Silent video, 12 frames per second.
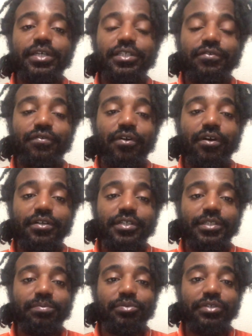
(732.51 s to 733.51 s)
as far
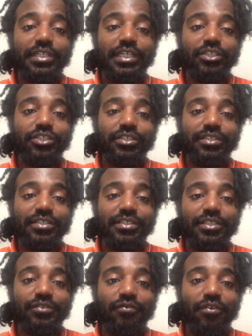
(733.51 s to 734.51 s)
as predictions
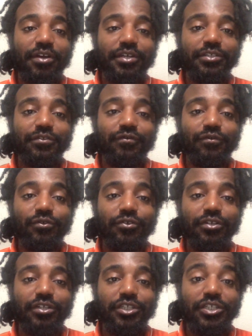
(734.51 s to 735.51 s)
as far as
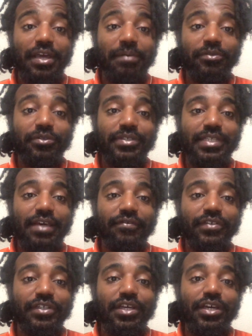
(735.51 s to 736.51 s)
for chapter
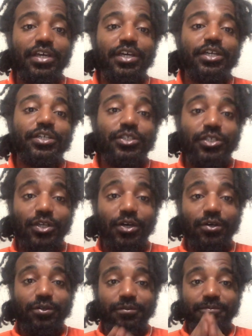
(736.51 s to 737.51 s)
7.
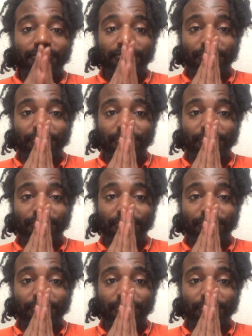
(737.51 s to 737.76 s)
So